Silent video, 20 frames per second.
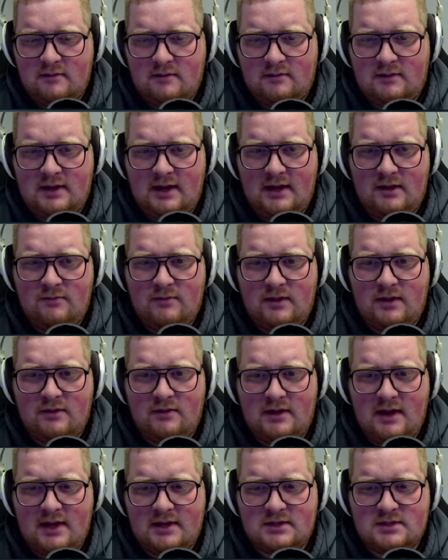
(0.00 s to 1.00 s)
Okay, we go
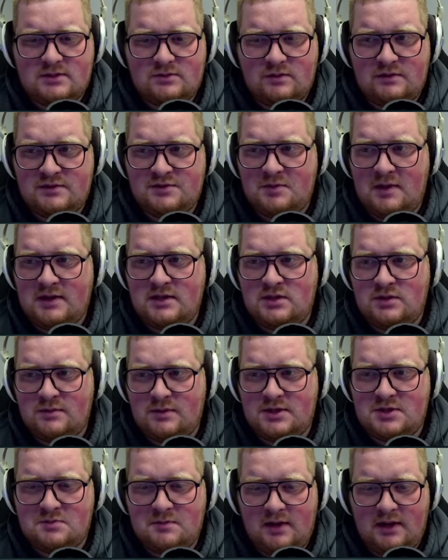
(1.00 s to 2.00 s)
next. We've spent too
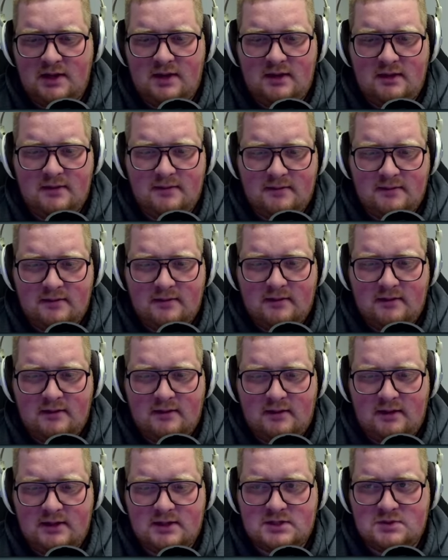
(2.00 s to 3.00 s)
much money.
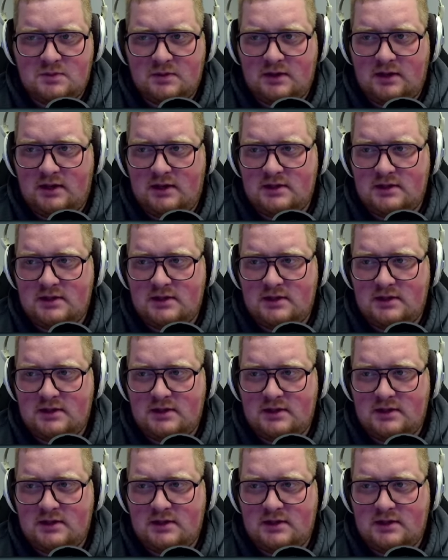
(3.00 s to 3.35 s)
It is what it